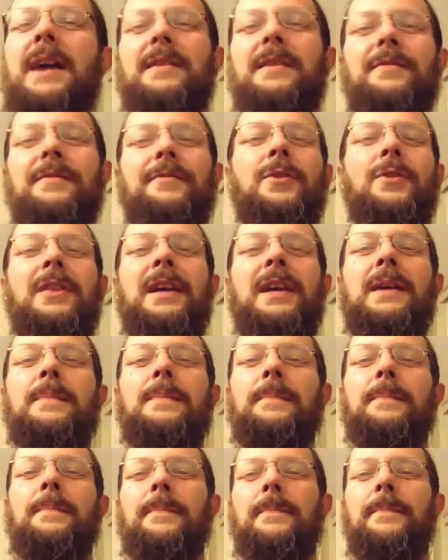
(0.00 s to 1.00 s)
that for
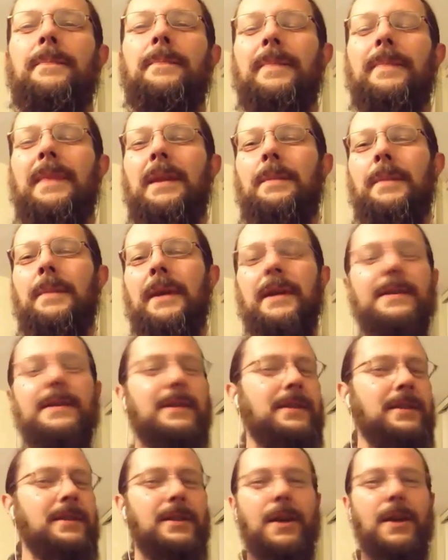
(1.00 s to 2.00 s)
them because
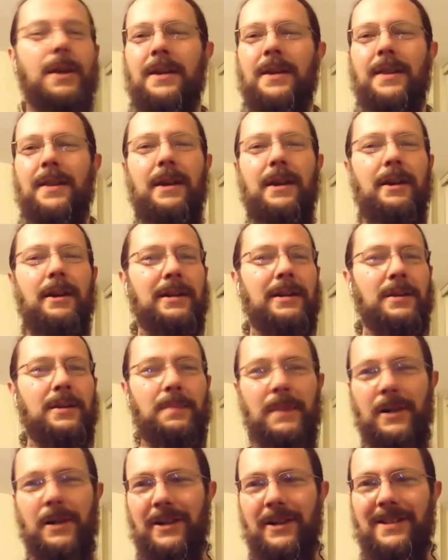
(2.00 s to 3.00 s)
it's not their
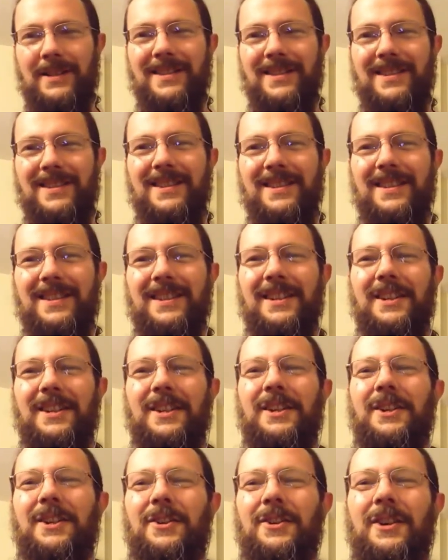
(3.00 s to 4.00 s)
experience
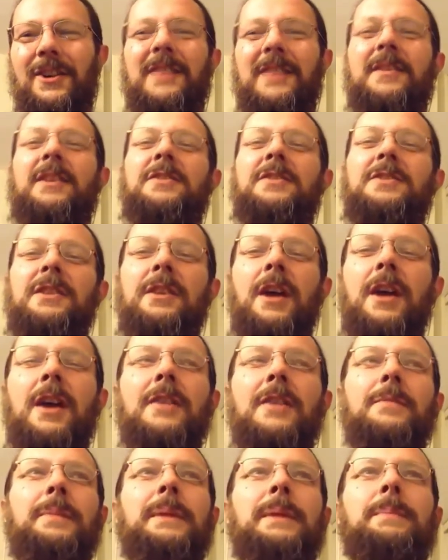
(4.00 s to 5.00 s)
right? There's a
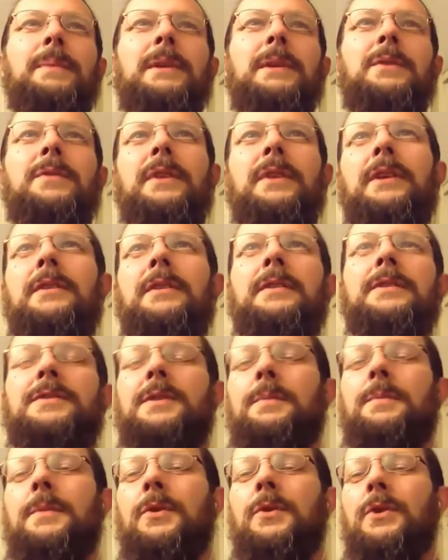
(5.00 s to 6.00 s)
lot of people out there in
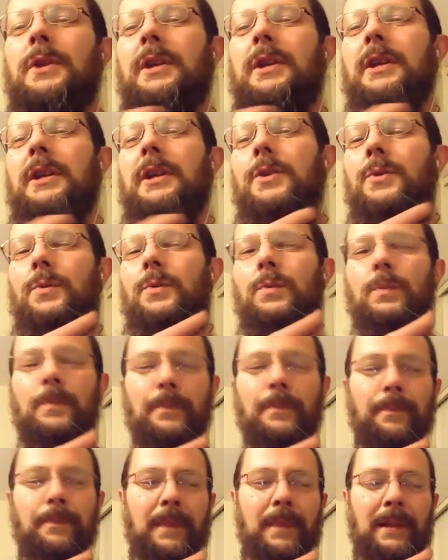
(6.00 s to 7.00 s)
this community who
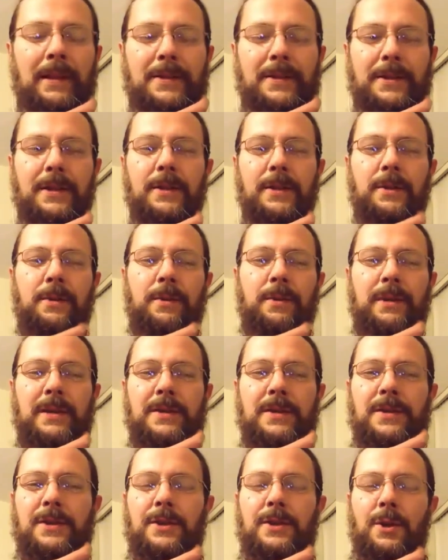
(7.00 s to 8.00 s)
listen to
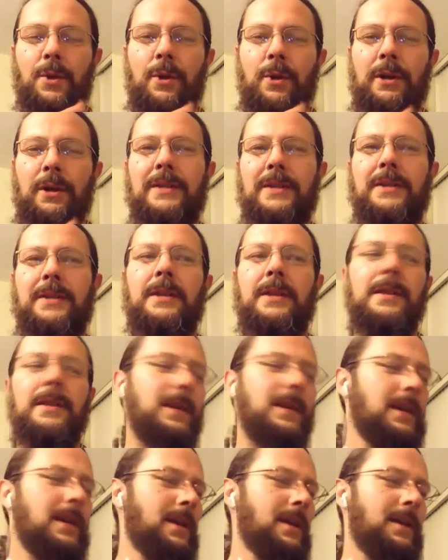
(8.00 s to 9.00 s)
these stories
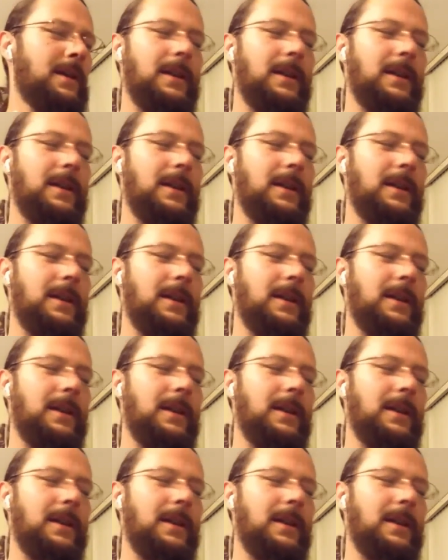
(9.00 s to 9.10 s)
and